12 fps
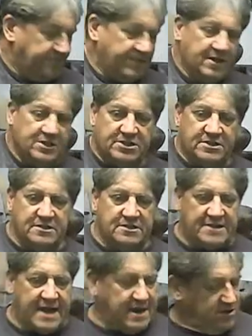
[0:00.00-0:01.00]
finish
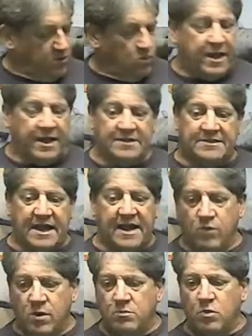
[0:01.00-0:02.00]
sanding the wings. I have
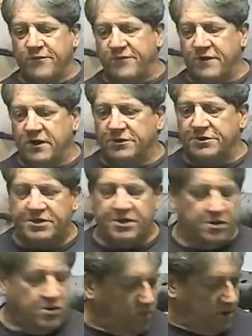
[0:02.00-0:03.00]
one more fill to
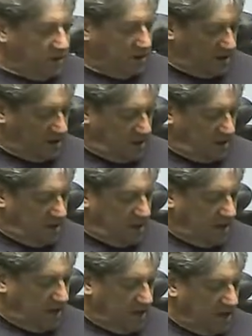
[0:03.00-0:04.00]
do
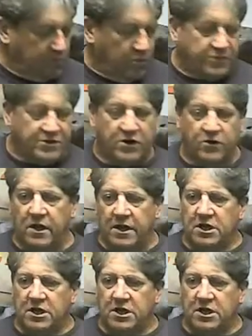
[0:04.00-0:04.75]
with the Gorilla